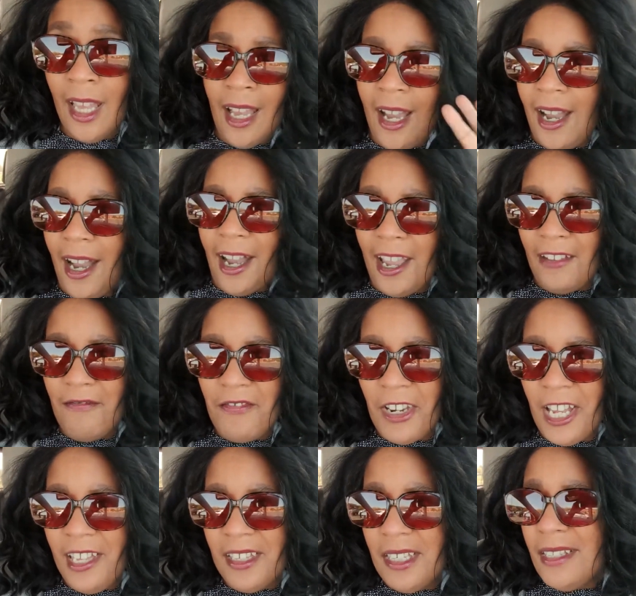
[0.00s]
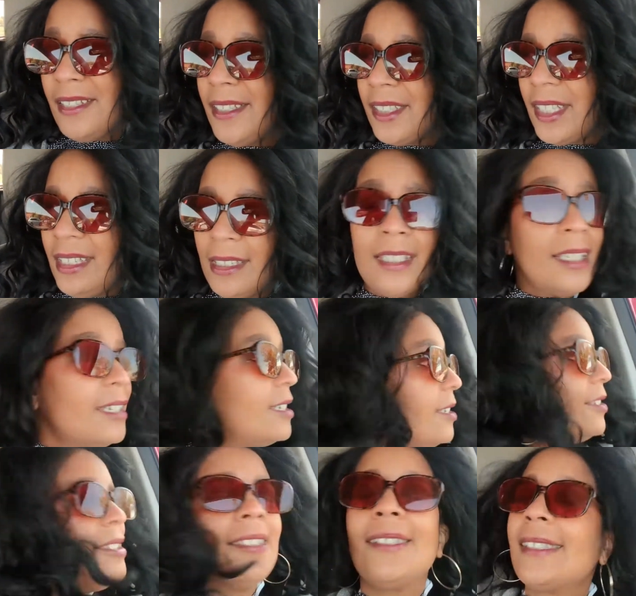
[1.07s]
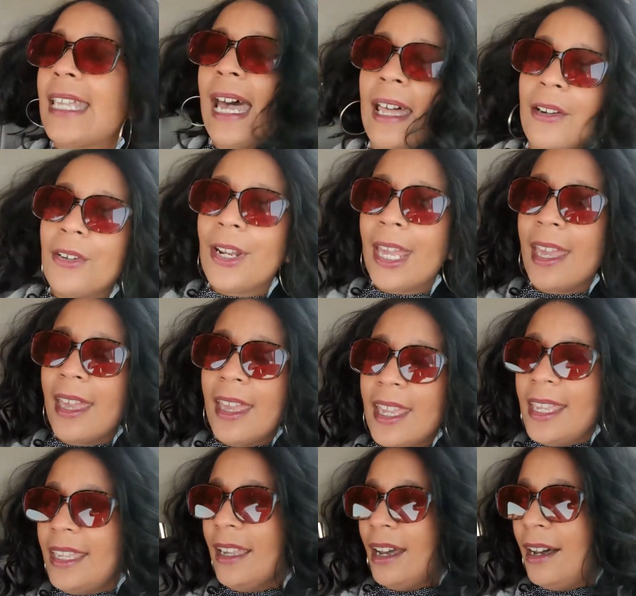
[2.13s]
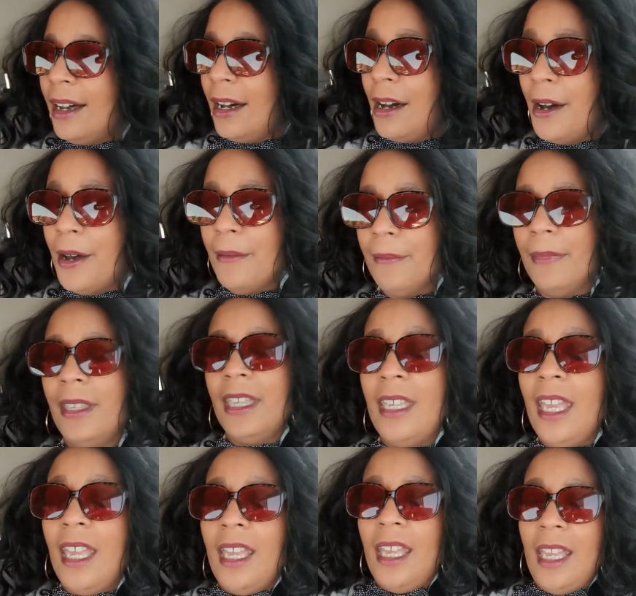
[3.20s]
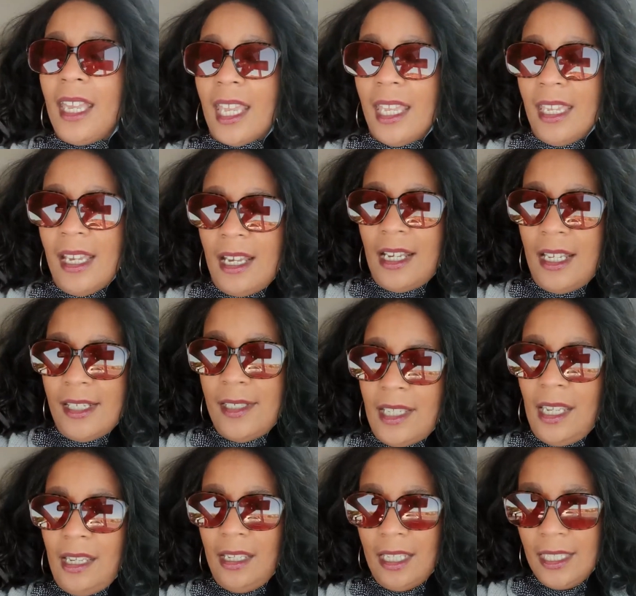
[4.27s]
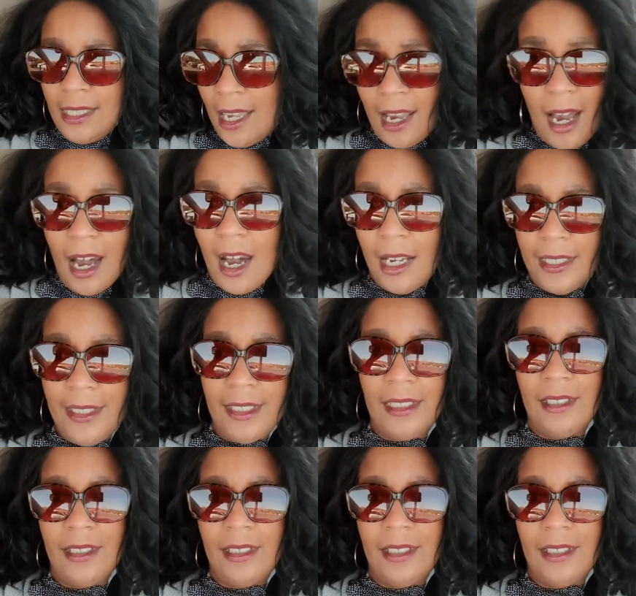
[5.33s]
Hi friends, it is Saturday, and yeah, I did